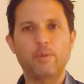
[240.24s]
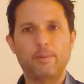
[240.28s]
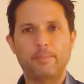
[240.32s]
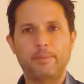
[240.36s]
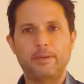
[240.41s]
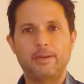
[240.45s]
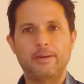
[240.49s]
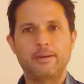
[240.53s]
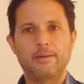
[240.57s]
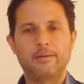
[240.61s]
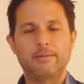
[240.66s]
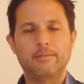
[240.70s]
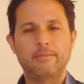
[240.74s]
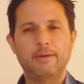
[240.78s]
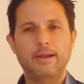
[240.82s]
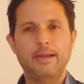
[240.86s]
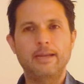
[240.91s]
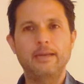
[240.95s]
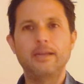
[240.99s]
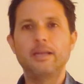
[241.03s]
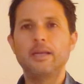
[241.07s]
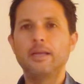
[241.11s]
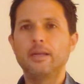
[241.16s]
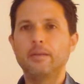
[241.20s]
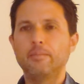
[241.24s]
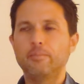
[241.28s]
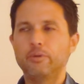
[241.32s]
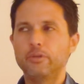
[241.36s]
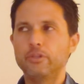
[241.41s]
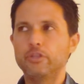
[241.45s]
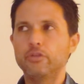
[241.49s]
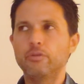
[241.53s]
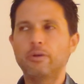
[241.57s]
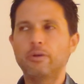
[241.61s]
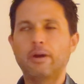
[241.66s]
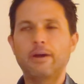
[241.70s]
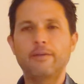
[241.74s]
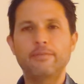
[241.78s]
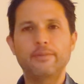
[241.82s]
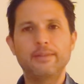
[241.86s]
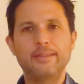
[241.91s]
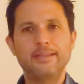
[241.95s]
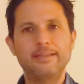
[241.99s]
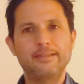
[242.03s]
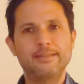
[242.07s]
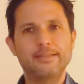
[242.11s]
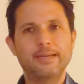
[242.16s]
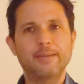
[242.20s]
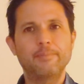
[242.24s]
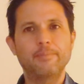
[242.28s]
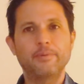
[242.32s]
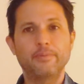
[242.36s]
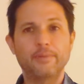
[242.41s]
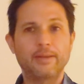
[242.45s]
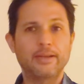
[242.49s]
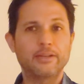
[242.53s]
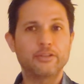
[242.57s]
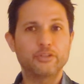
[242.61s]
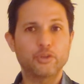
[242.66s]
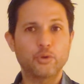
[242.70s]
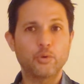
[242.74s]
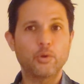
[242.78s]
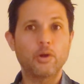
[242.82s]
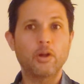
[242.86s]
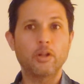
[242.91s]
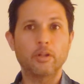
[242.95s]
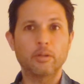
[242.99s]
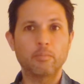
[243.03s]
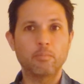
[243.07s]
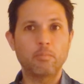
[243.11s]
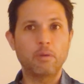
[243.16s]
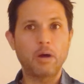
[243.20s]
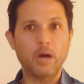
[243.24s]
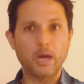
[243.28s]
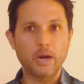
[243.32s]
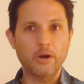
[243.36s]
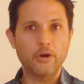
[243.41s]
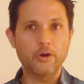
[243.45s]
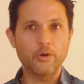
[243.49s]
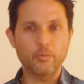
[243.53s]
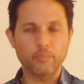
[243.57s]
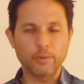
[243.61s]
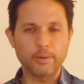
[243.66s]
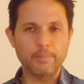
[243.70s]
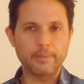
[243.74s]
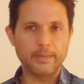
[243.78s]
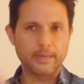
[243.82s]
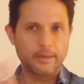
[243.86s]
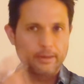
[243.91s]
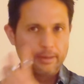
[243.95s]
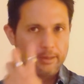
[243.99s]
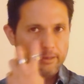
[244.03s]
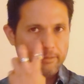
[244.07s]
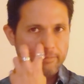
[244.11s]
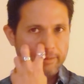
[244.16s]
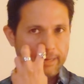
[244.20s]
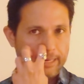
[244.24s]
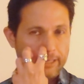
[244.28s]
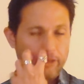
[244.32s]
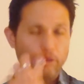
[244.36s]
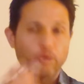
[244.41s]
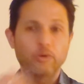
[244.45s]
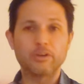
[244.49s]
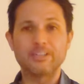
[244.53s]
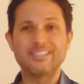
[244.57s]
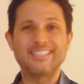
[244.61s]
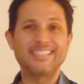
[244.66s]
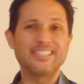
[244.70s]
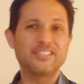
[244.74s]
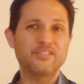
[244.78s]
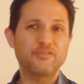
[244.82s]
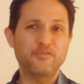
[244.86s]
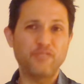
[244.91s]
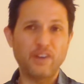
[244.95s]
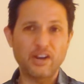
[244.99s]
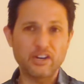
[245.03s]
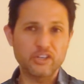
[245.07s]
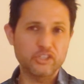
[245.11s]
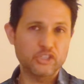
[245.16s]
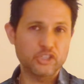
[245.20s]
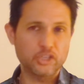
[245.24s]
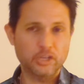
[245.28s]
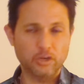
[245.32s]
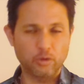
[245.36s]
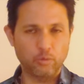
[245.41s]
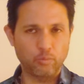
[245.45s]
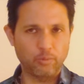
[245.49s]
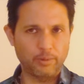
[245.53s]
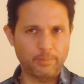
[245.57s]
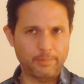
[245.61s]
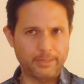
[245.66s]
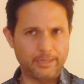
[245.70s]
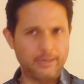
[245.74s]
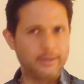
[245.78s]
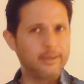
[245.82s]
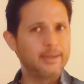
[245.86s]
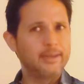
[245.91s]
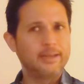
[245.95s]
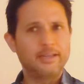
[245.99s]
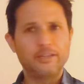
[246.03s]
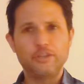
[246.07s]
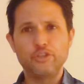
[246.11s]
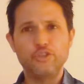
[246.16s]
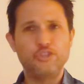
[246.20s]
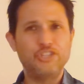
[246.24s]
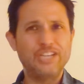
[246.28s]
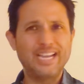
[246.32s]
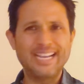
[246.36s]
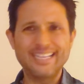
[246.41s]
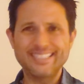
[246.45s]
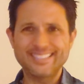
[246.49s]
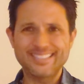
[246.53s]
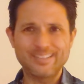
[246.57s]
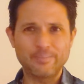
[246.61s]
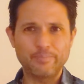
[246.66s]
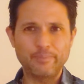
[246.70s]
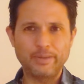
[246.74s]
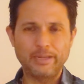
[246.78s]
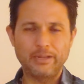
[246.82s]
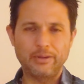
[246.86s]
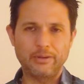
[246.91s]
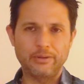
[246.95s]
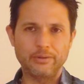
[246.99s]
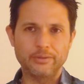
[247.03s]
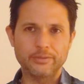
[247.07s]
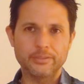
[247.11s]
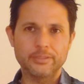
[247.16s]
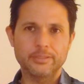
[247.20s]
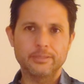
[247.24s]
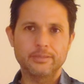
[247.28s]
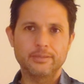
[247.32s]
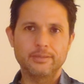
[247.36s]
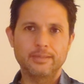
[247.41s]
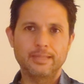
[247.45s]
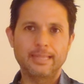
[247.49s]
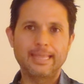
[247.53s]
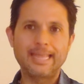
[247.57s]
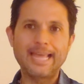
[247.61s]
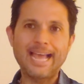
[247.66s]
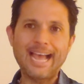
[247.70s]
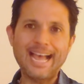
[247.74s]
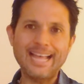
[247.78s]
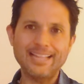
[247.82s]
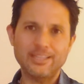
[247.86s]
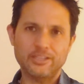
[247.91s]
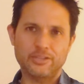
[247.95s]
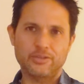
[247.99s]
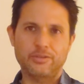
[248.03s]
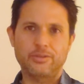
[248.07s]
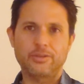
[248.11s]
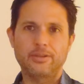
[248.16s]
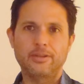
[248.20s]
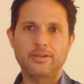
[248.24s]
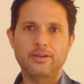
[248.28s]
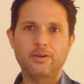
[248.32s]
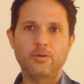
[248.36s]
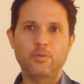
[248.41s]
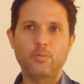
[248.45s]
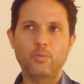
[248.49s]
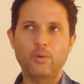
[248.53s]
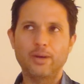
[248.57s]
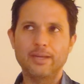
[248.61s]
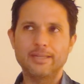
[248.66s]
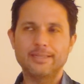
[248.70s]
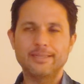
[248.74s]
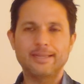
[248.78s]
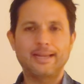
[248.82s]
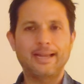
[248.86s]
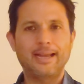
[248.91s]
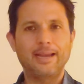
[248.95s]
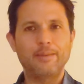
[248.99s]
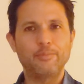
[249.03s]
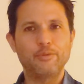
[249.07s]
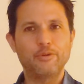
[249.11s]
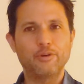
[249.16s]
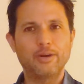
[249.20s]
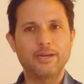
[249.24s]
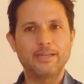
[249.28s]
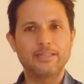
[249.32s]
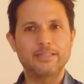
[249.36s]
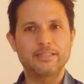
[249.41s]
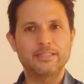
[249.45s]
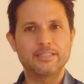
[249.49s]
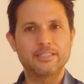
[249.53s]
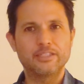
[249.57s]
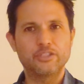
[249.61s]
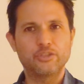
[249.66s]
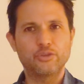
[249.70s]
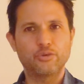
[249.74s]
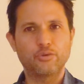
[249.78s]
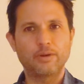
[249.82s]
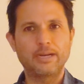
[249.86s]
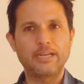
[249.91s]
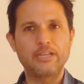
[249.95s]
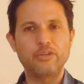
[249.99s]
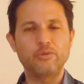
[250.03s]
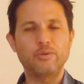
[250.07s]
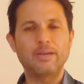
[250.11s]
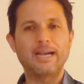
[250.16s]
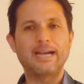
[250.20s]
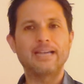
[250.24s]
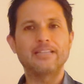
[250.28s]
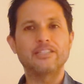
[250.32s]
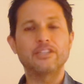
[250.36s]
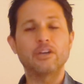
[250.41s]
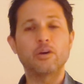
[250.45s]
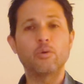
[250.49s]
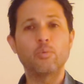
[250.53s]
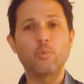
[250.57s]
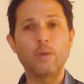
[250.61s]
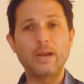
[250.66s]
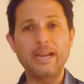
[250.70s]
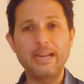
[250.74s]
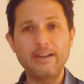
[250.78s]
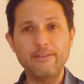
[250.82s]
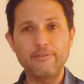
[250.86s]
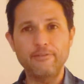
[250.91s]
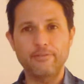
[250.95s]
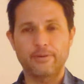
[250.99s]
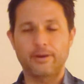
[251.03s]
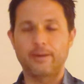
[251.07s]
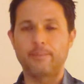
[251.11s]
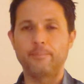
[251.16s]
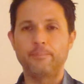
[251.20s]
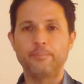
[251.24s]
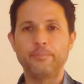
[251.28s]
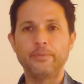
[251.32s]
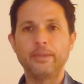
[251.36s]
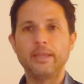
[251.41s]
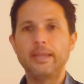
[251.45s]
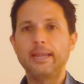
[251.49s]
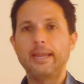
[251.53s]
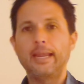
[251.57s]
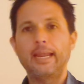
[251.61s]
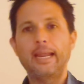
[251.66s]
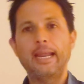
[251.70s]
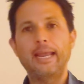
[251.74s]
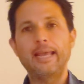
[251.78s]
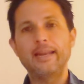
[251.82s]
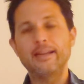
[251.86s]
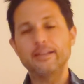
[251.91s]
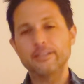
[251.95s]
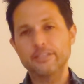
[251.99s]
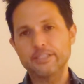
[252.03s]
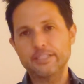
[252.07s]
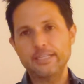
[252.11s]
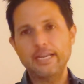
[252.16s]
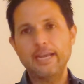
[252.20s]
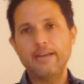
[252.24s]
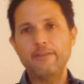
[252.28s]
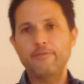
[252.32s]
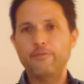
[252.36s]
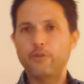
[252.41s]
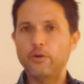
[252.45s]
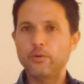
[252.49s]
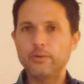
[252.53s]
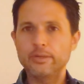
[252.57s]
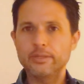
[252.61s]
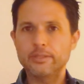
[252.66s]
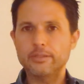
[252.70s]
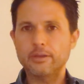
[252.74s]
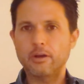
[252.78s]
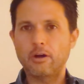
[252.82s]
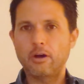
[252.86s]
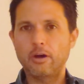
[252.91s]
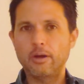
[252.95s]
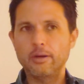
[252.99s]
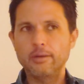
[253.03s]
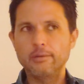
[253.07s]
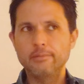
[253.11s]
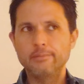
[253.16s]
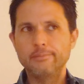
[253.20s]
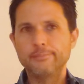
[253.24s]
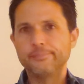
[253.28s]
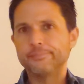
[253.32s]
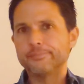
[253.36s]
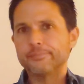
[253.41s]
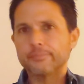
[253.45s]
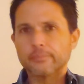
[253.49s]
of women, right? Put you off of these type of like so-called modern women, right? Or dysfunctional women, Jezebels. That's what I'm trying to stray you guys away from. And instead focus on